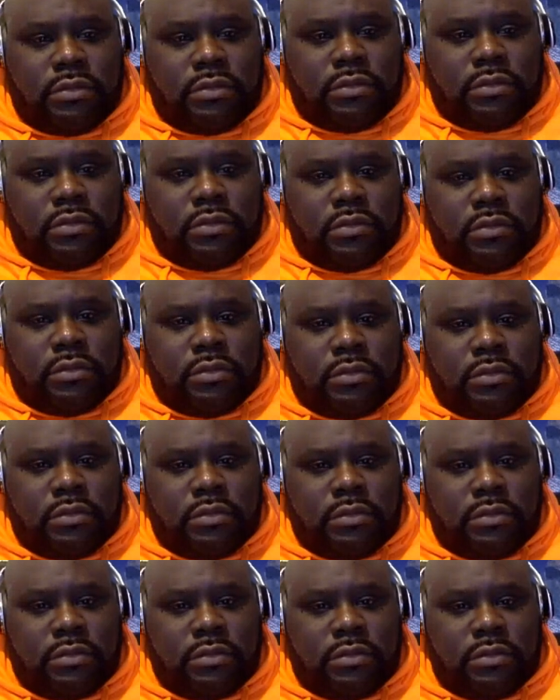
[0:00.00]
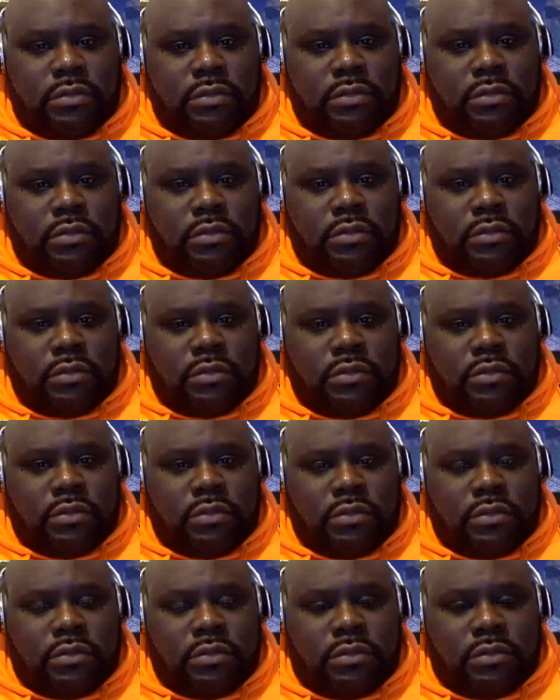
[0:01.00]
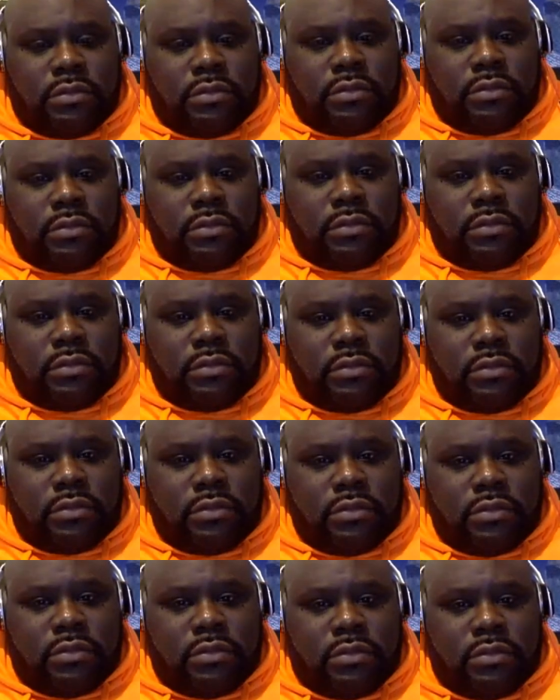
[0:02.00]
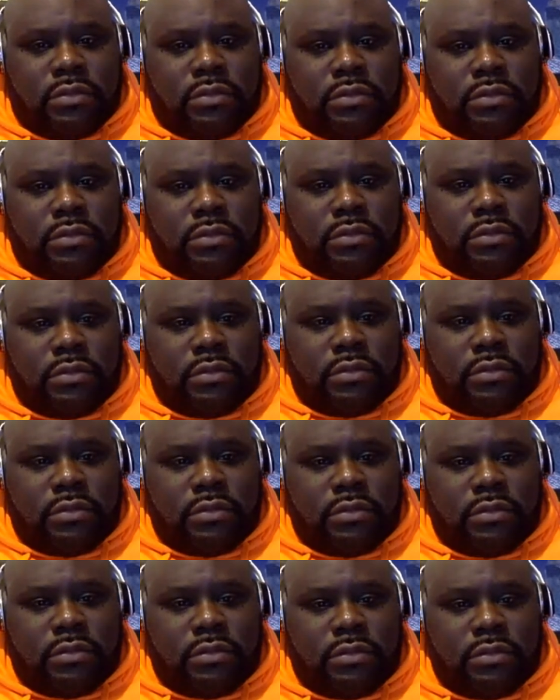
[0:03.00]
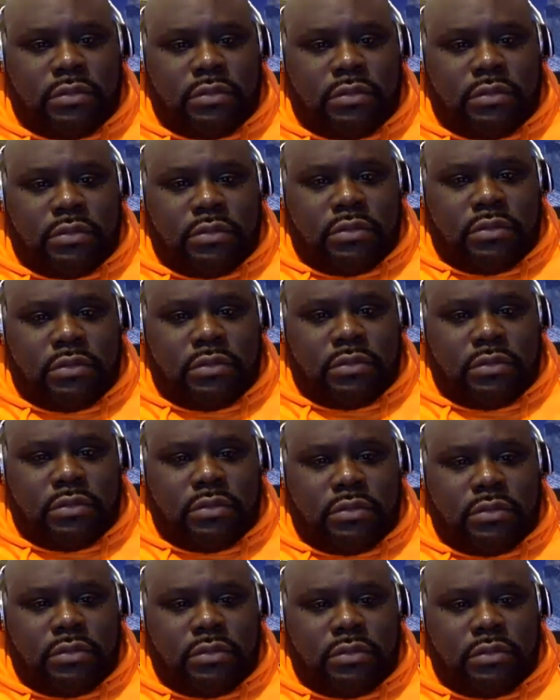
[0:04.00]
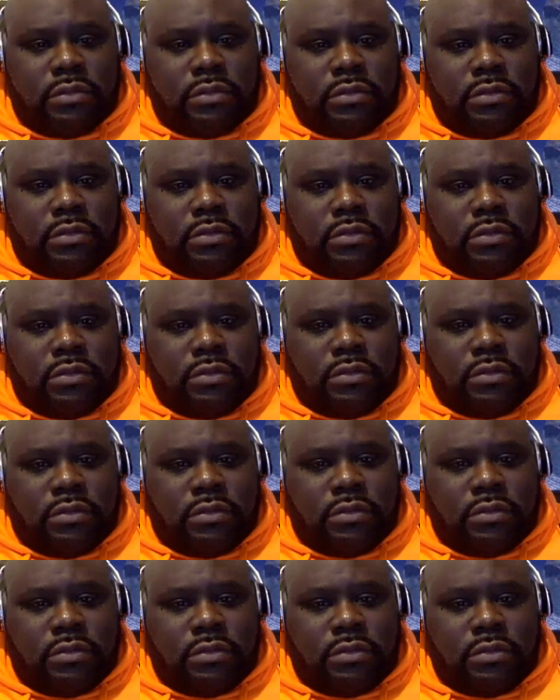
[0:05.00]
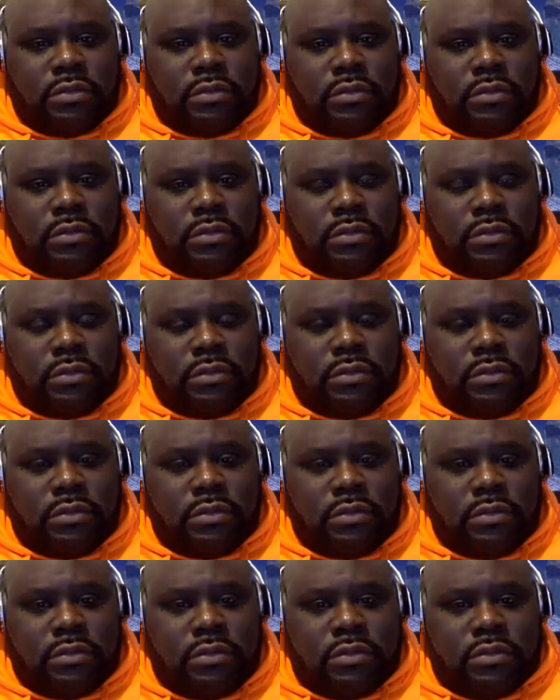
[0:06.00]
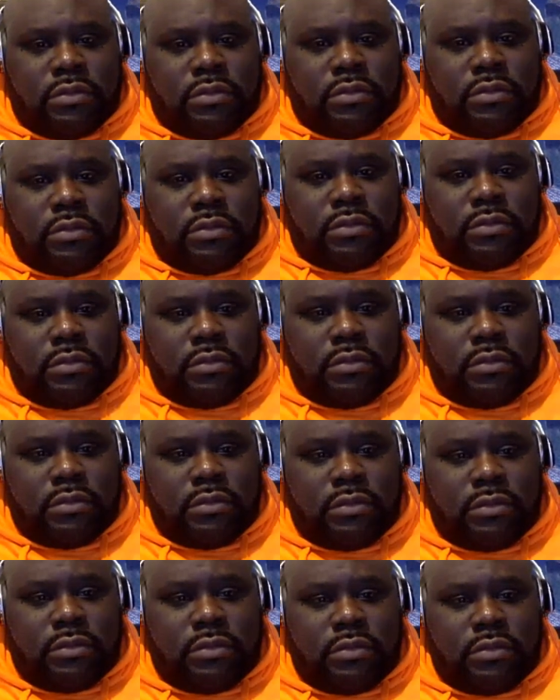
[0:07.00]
No words are spoken by the person on screen.